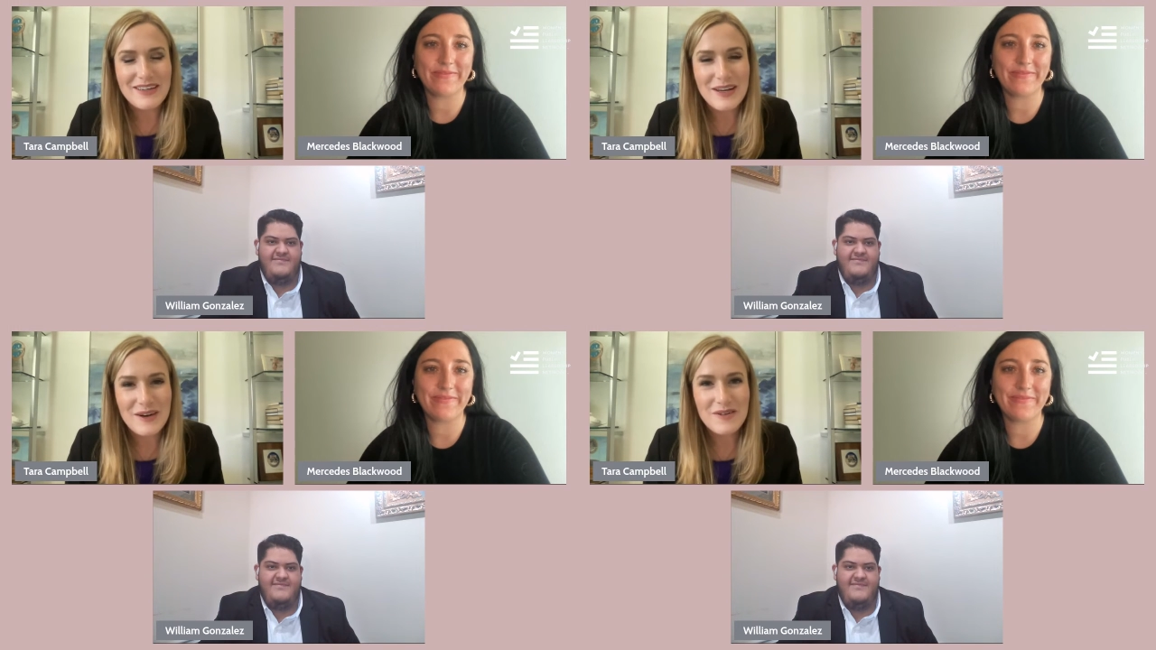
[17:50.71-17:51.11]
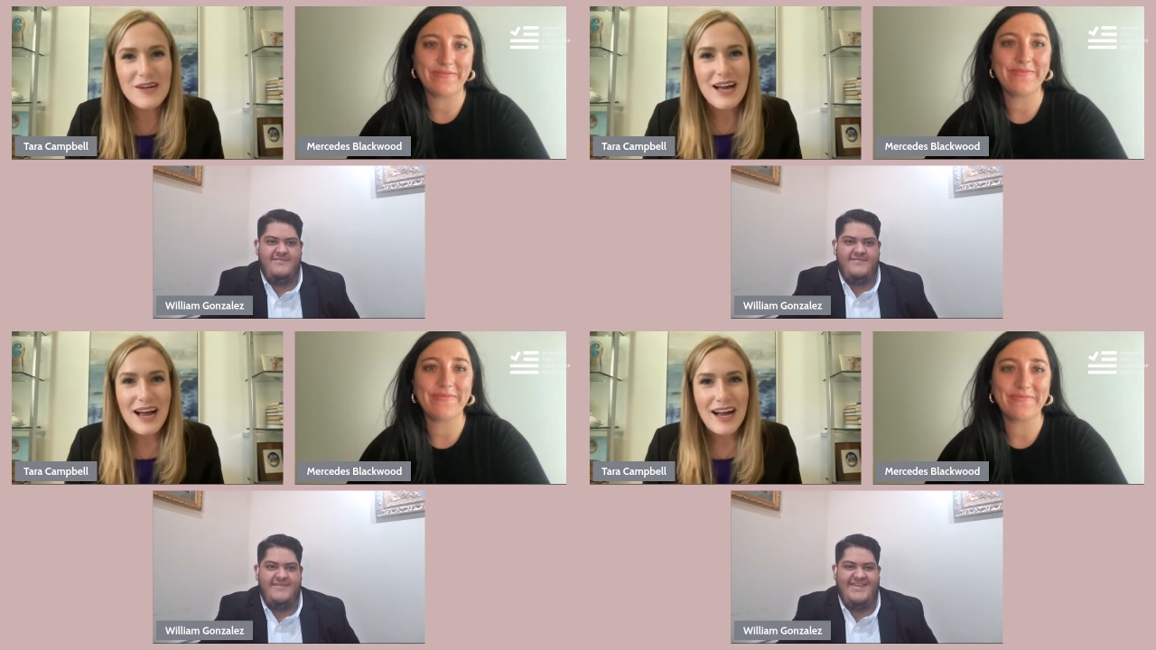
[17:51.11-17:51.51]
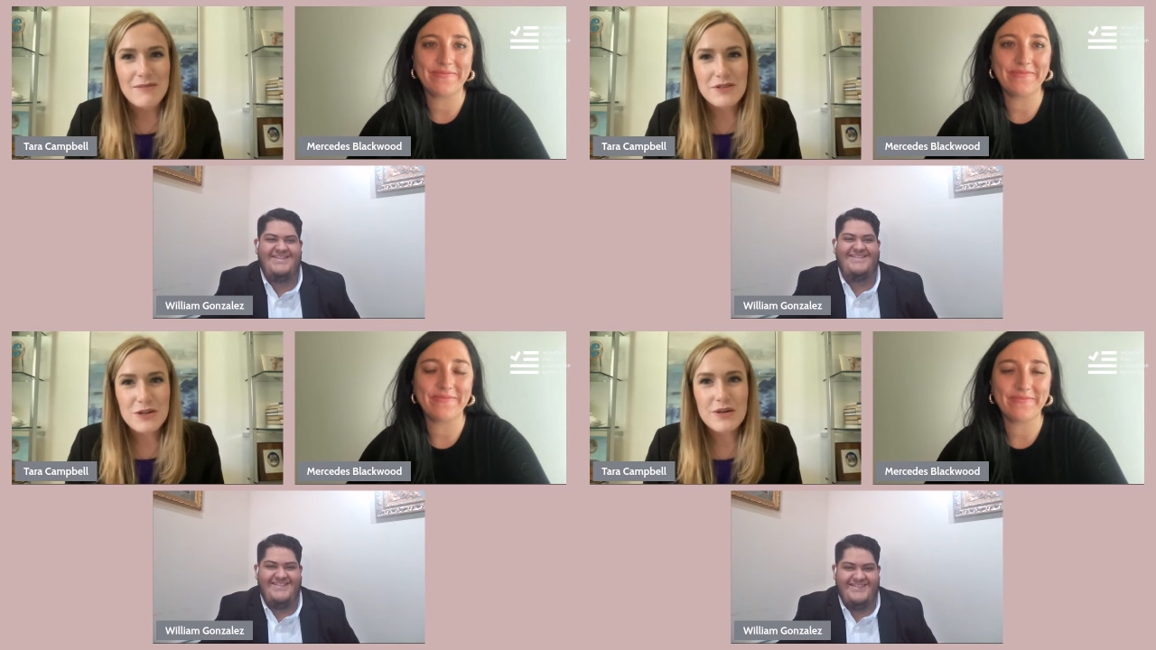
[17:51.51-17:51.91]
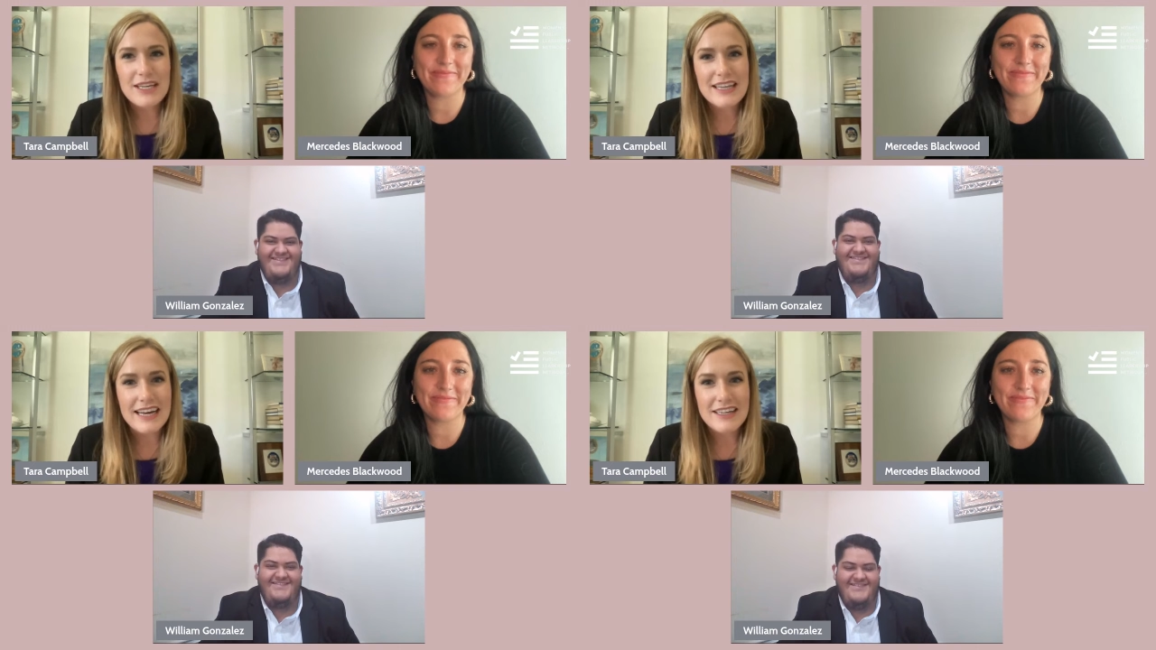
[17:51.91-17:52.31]
Speaker 1: You know, I'm
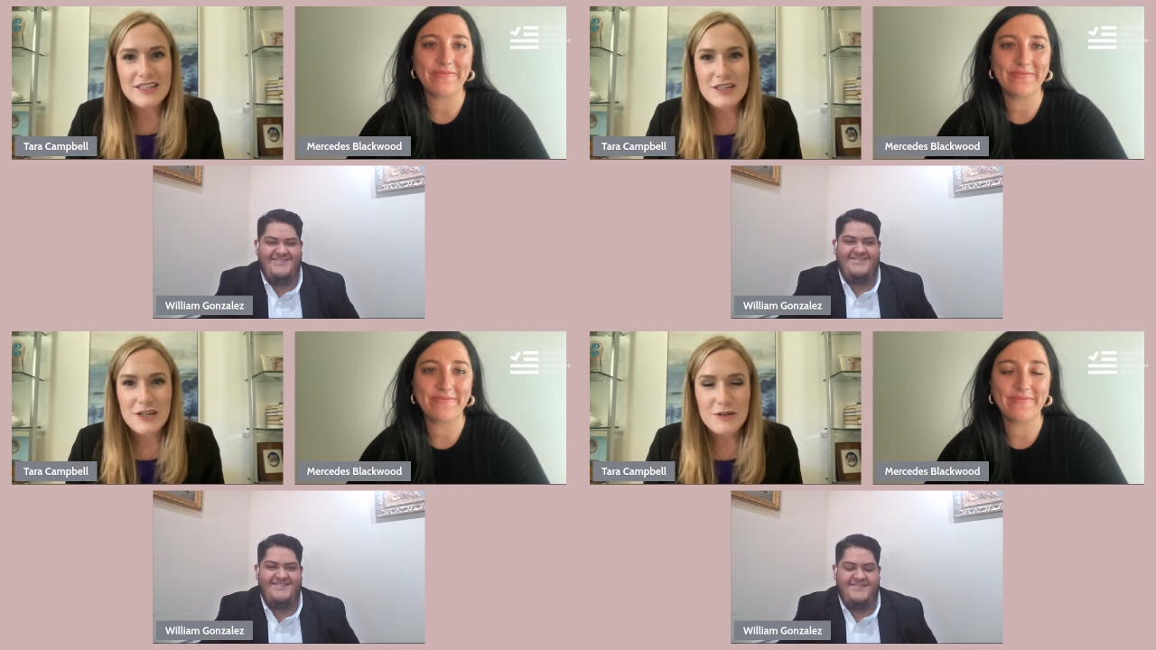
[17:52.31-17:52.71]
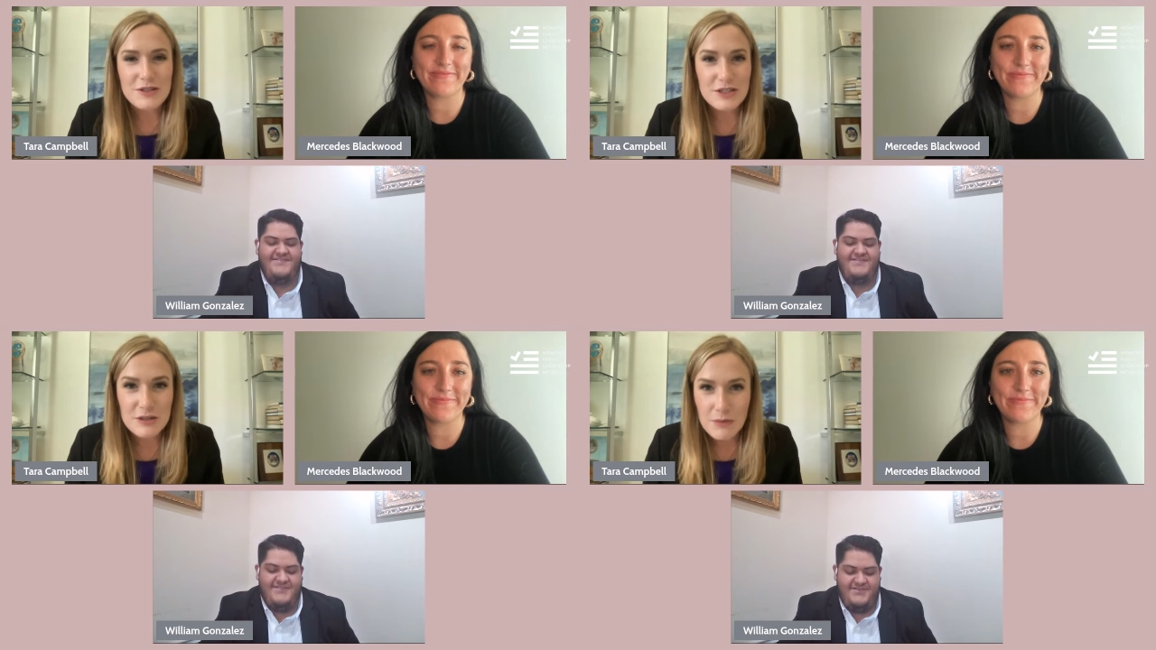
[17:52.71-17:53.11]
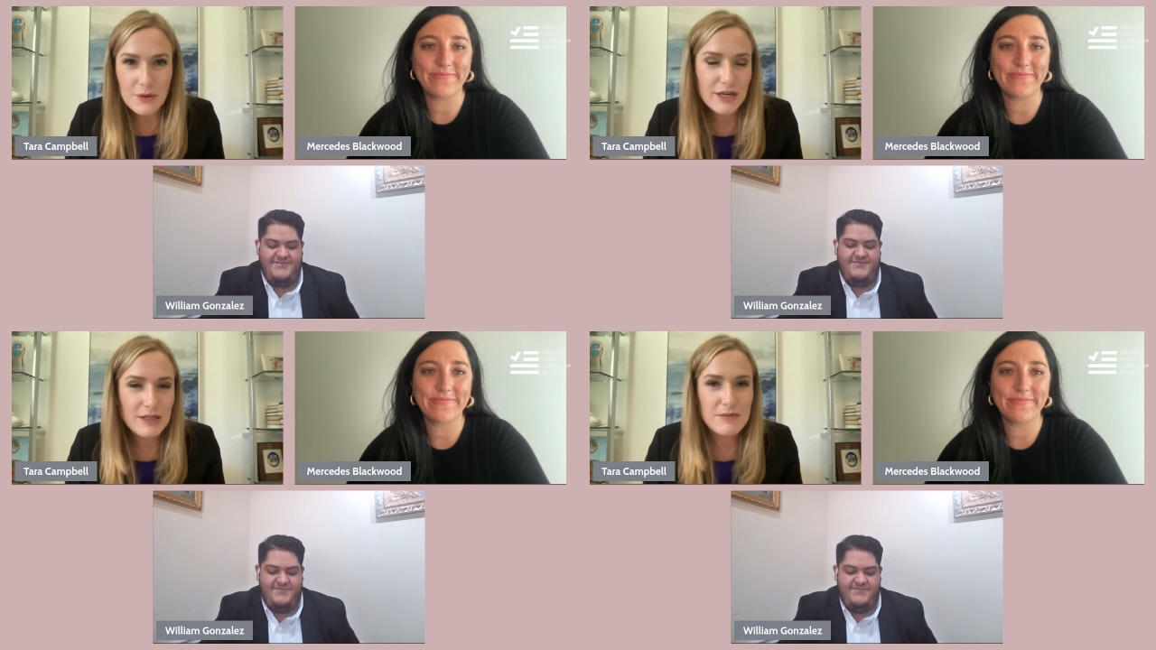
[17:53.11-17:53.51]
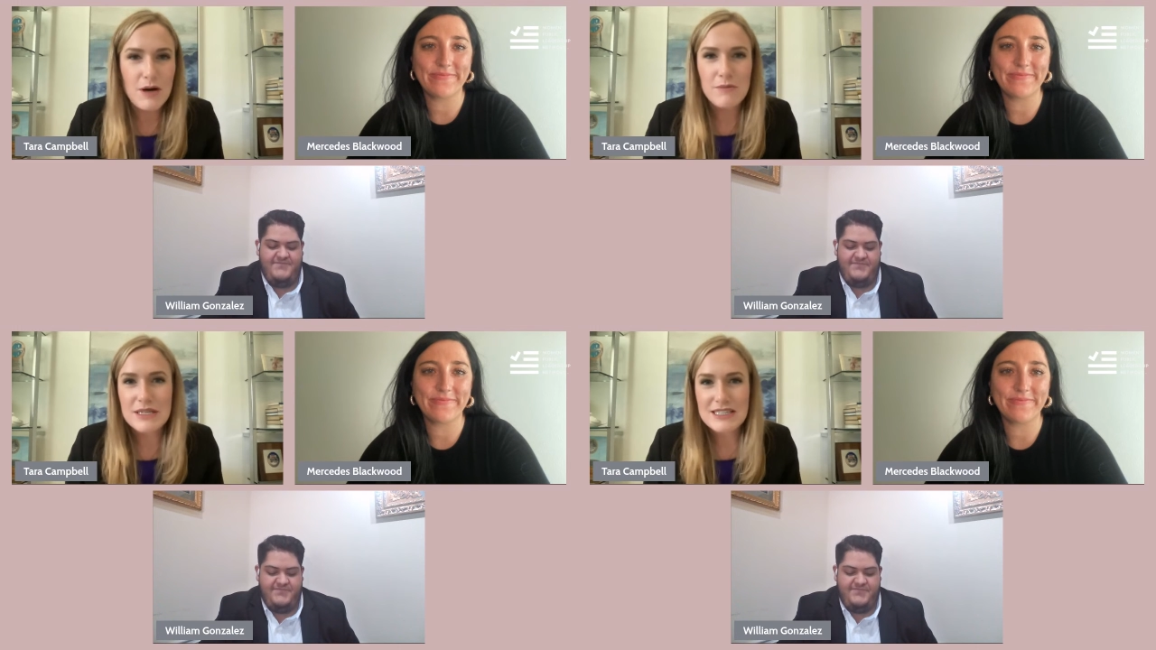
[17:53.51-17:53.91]
showing that, you know, supporting a
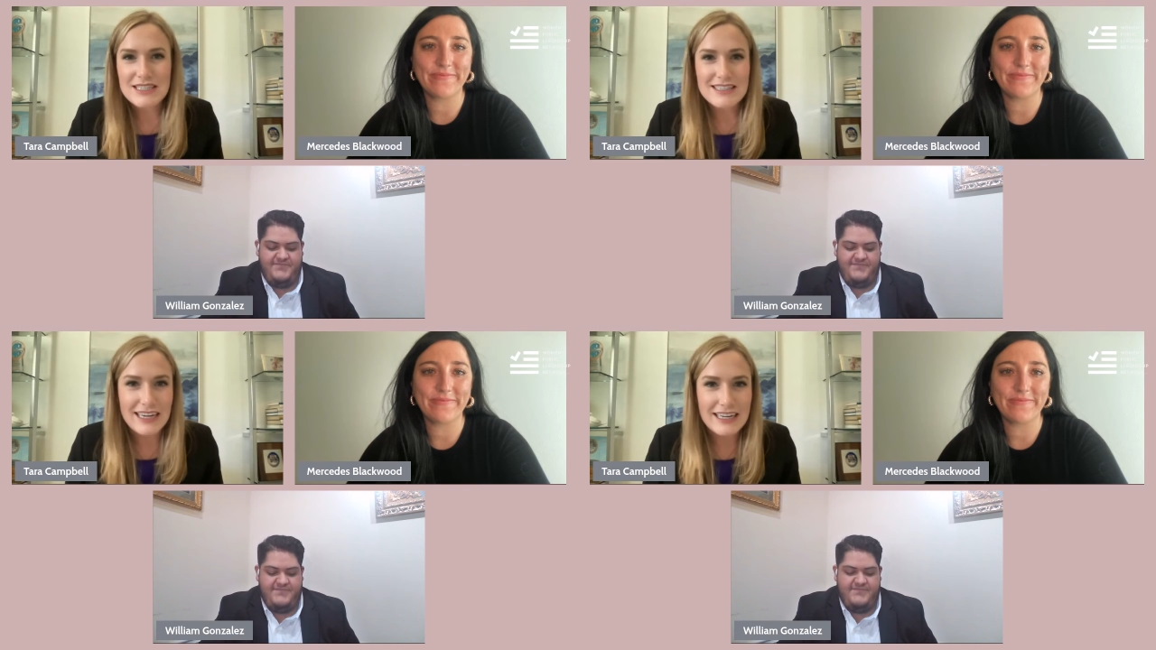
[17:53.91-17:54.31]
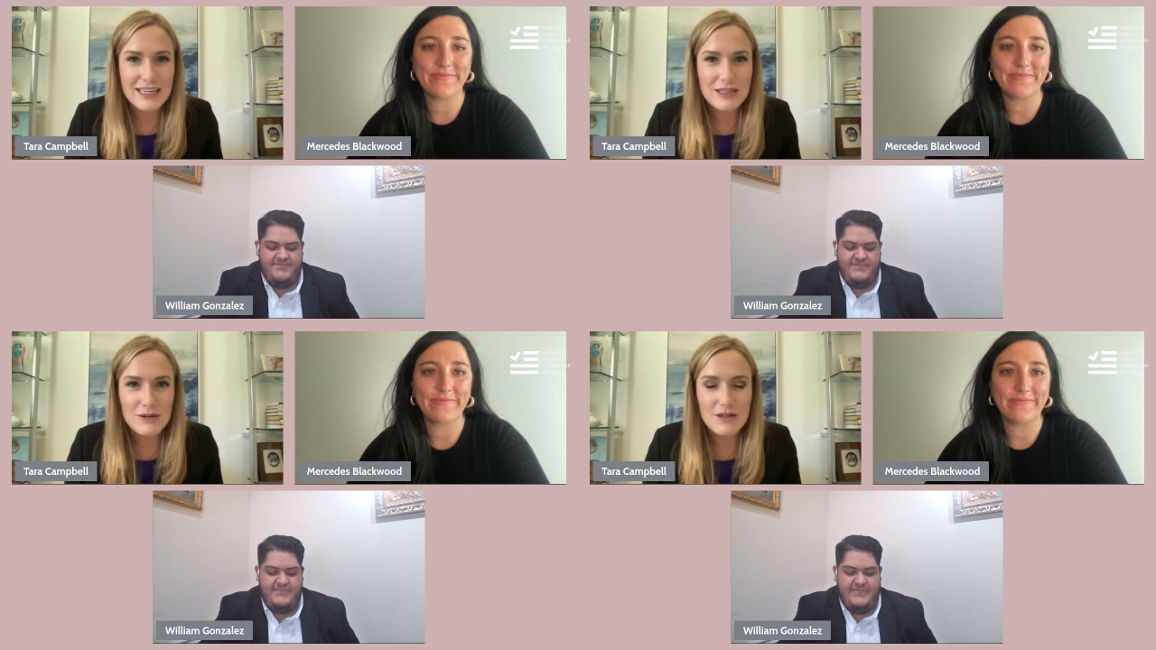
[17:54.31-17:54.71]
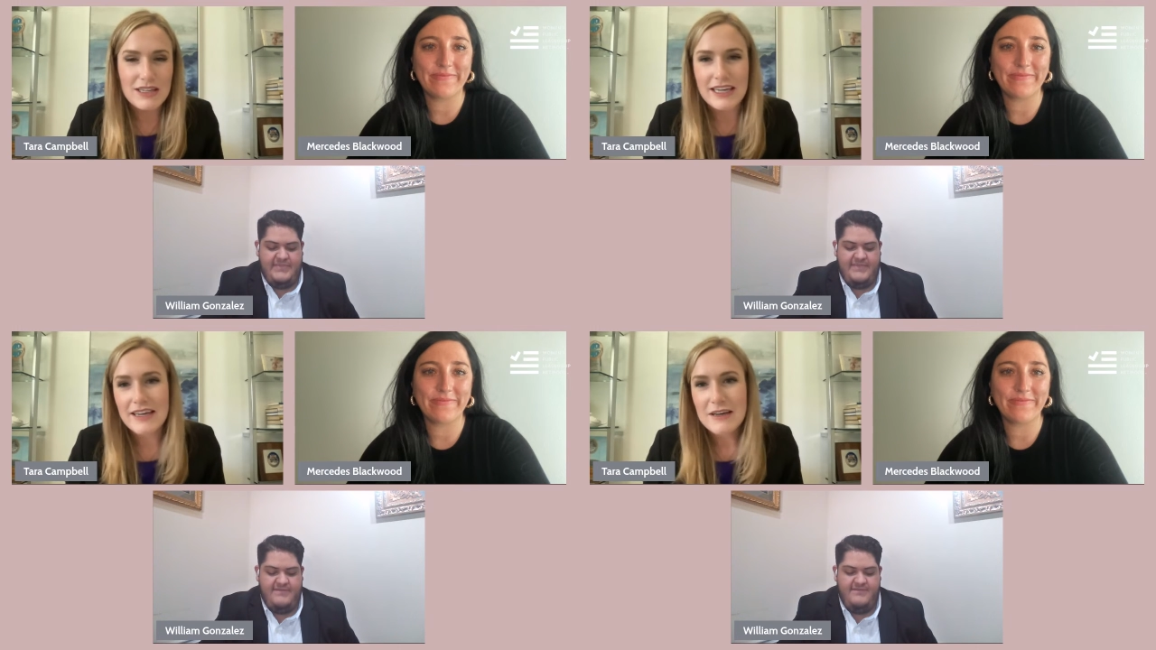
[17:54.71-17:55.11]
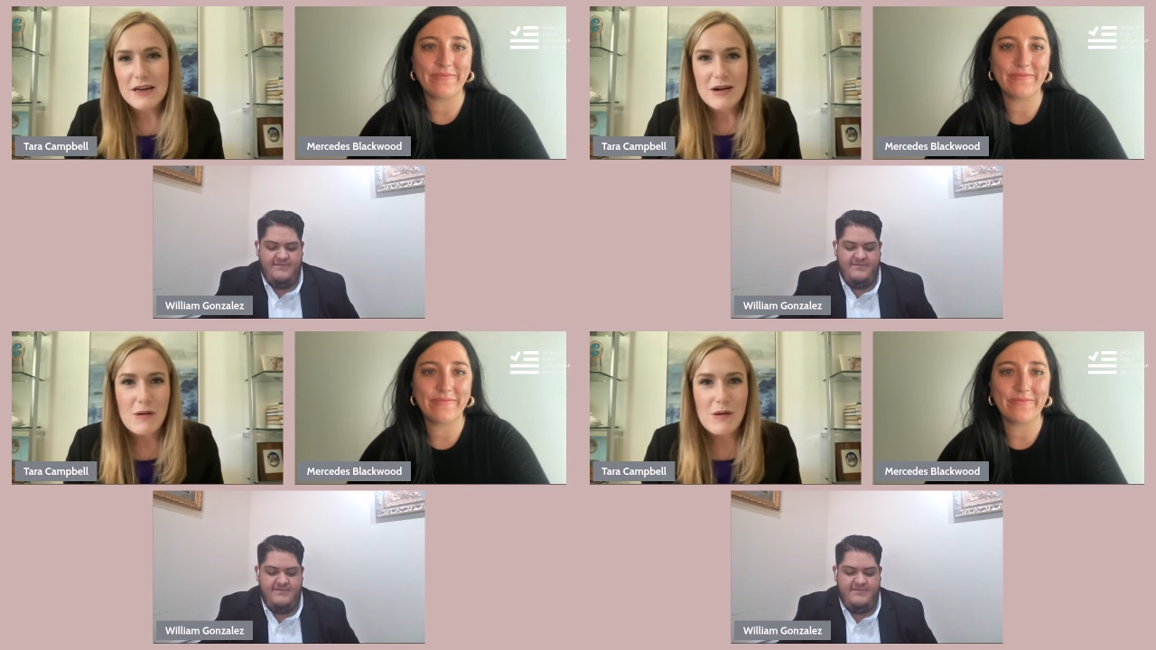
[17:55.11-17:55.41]
small business, dining locally,